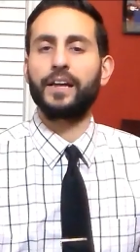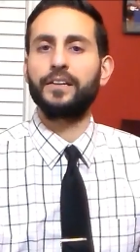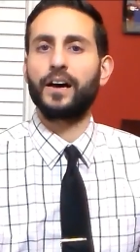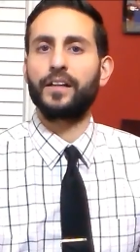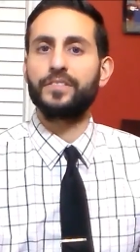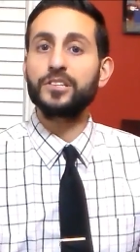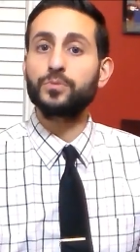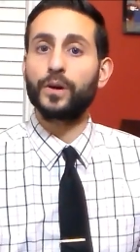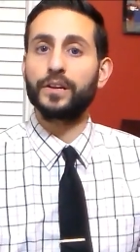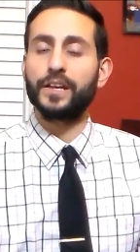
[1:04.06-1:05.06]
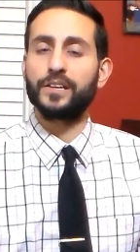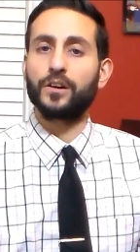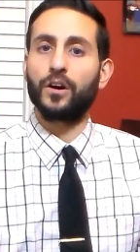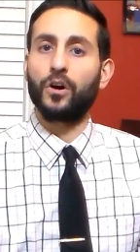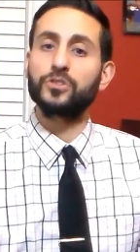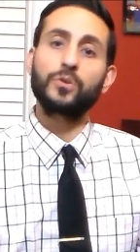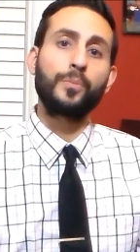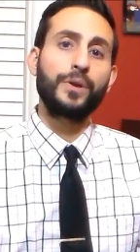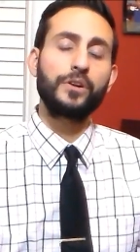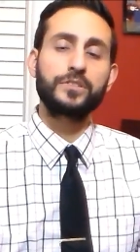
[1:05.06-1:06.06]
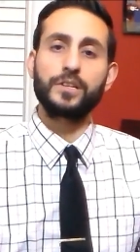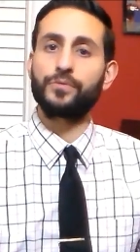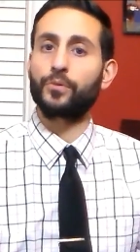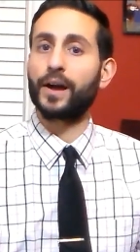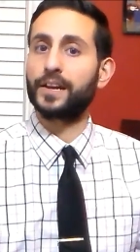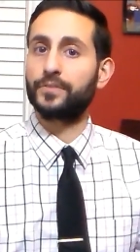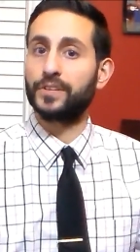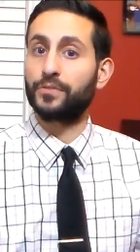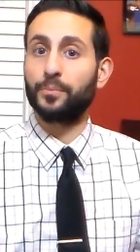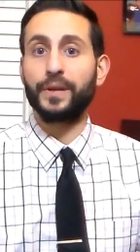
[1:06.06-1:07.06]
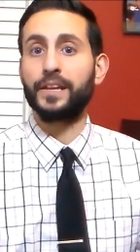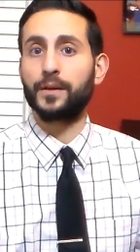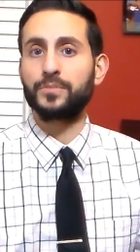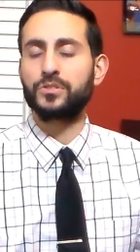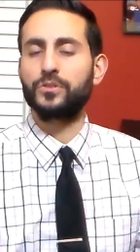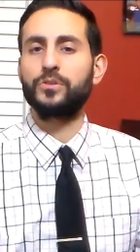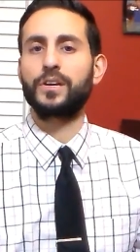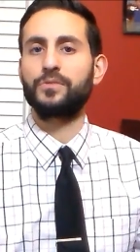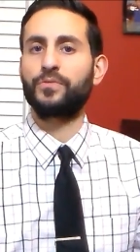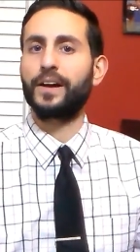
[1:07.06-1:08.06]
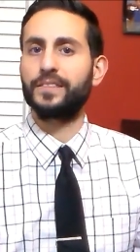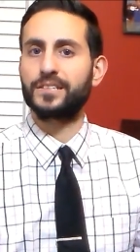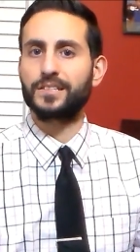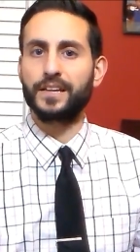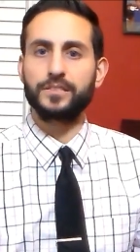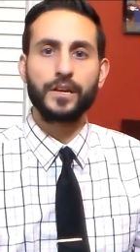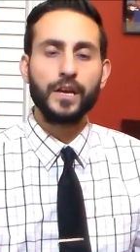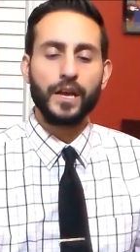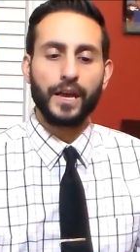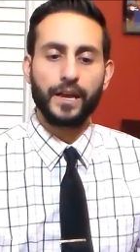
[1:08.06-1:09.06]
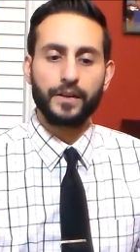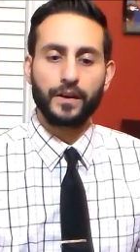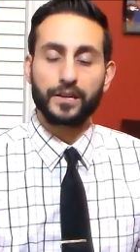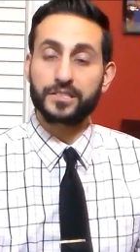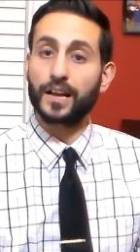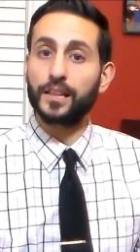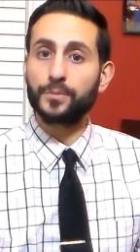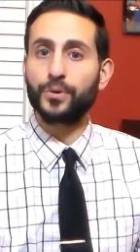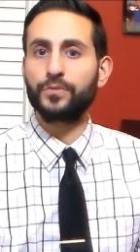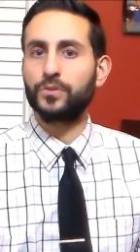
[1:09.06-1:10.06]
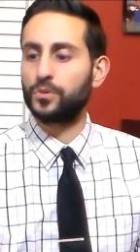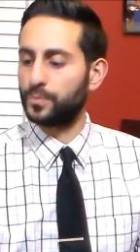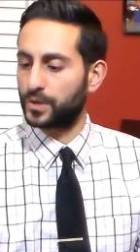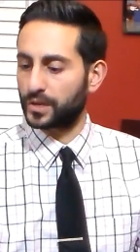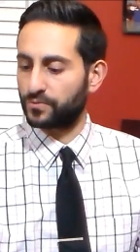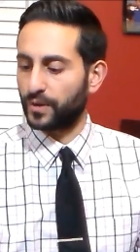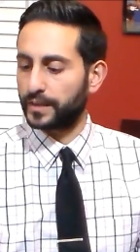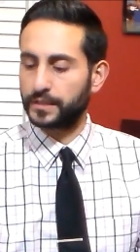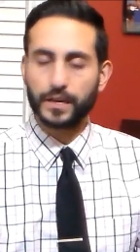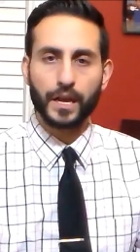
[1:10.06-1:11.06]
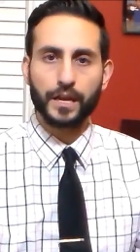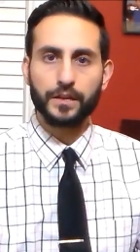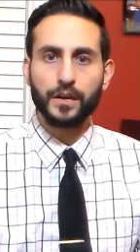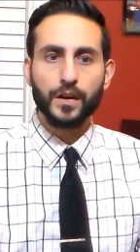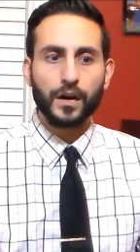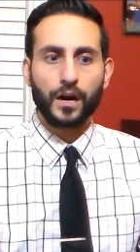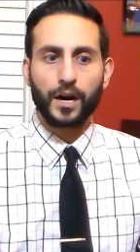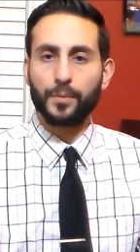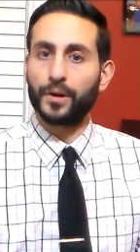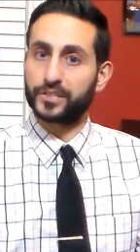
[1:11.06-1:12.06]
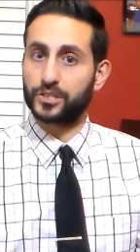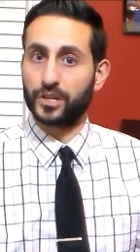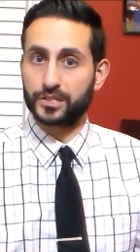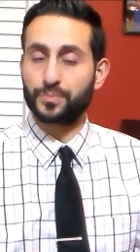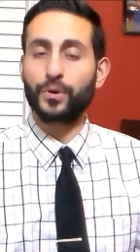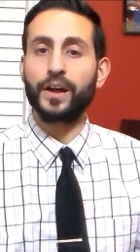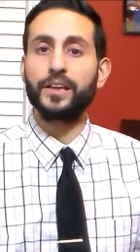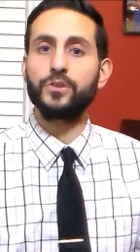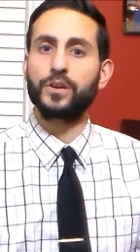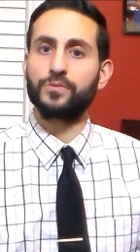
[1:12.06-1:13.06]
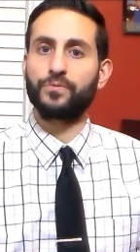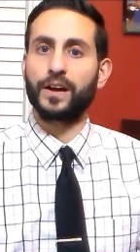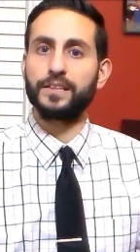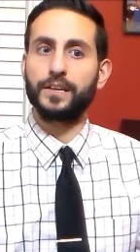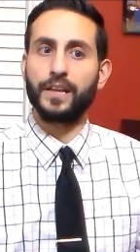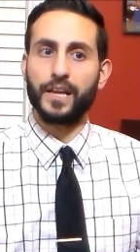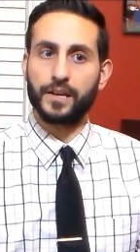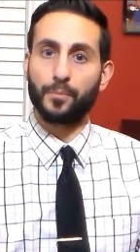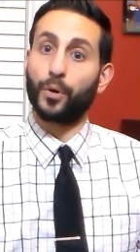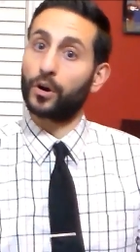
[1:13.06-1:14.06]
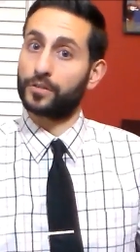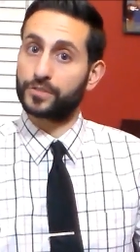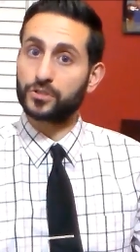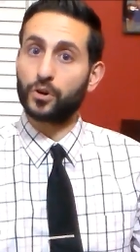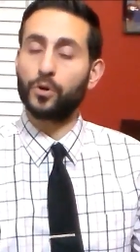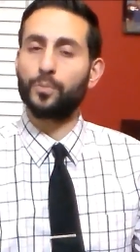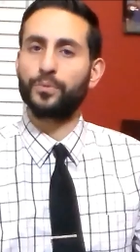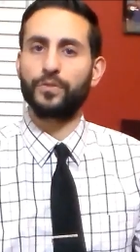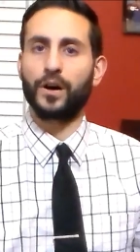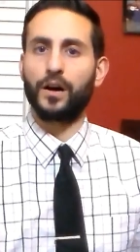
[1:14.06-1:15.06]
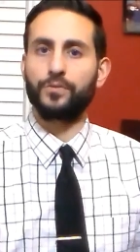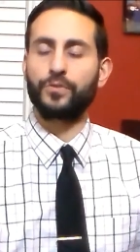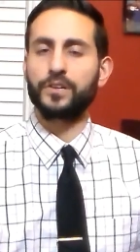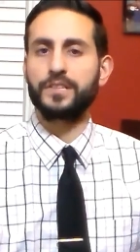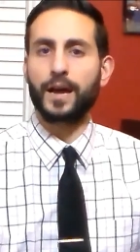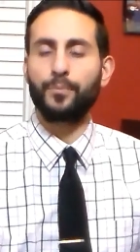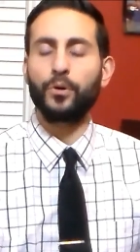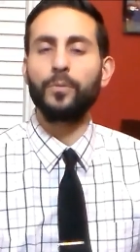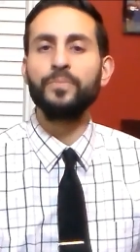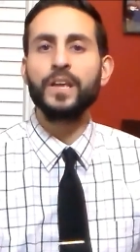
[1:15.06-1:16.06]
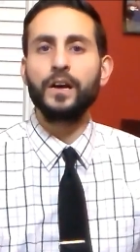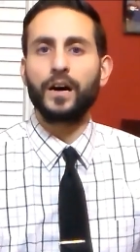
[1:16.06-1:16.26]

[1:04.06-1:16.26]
And uh, this one it also appears in a variety of different mediums. So you can find this scent in a solid perfume. You can find it in um, a, a, spray. You can find it in a bar of soap, uh, for example.